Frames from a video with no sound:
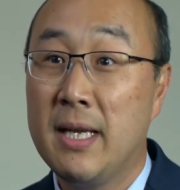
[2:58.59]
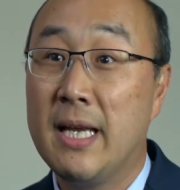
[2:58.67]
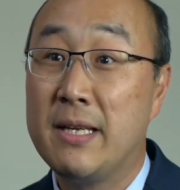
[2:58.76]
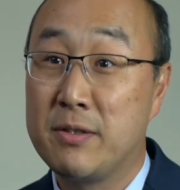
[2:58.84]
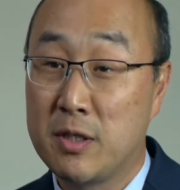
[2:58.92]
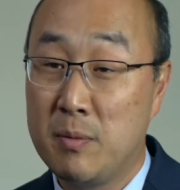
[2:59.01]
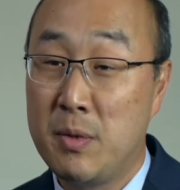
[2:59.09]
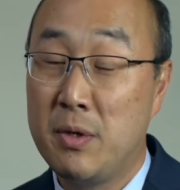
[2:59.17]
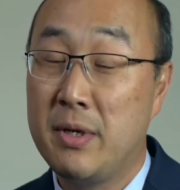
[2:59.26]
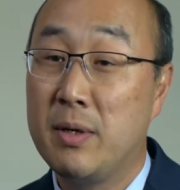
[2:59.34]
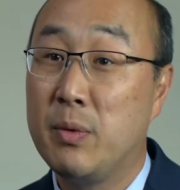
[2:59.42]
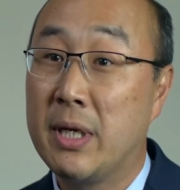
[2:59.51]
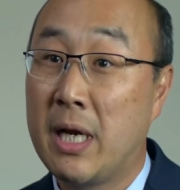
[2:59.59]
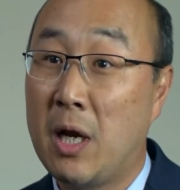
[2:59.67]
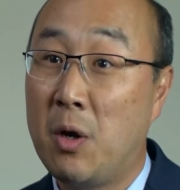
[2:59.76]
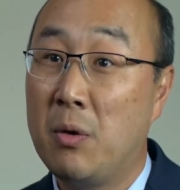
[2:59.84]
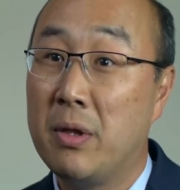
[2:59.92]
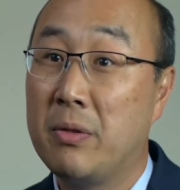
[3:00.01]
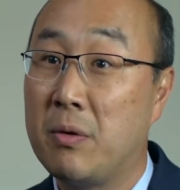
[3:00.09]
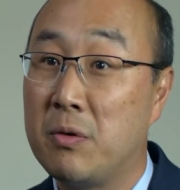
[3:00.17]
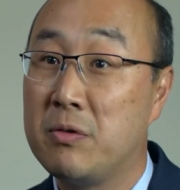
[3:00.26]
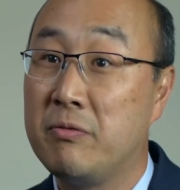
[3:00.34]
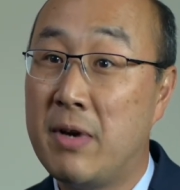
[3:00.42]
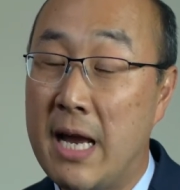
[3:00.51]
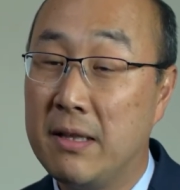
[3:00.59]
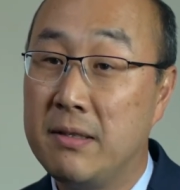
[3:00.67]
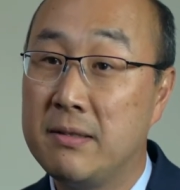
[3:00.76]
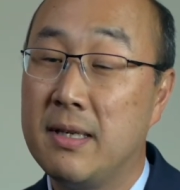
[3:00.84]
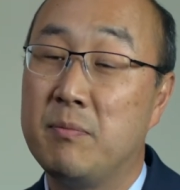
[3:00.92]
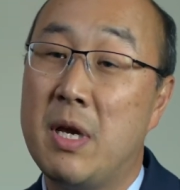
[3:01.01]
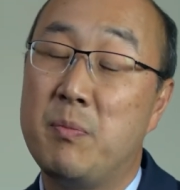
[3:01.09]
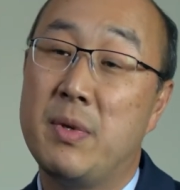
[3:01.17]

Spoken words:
As a community, we care that there's violence that might be